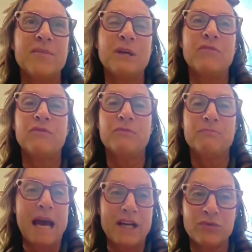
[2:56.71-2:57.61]
We have
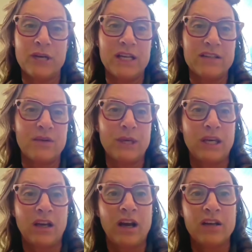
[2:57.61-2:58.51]
match rates that we
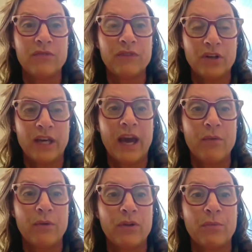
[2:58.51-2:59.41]
can kind of look
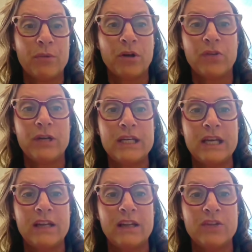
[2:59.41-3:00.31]
at with our Mercury
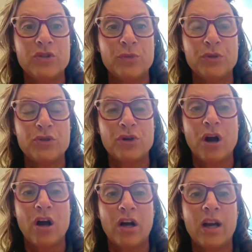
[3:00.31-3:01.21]
data that's super
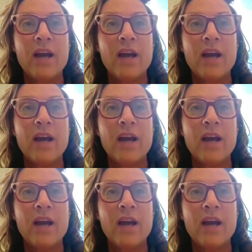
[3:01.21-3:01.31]
strong.